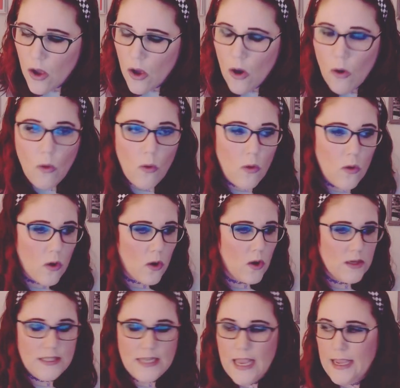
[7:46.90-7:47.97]
or
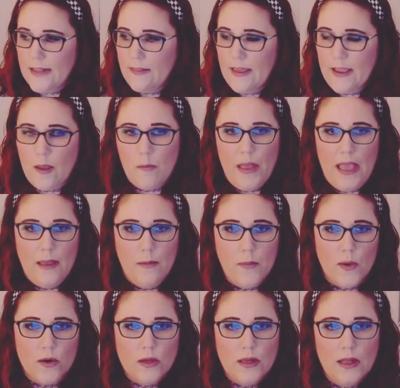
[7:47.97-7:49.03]
taking like a
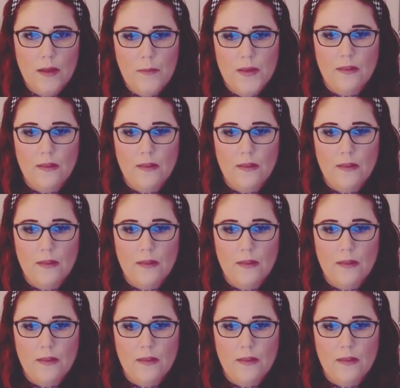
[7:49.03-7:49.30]
paper clip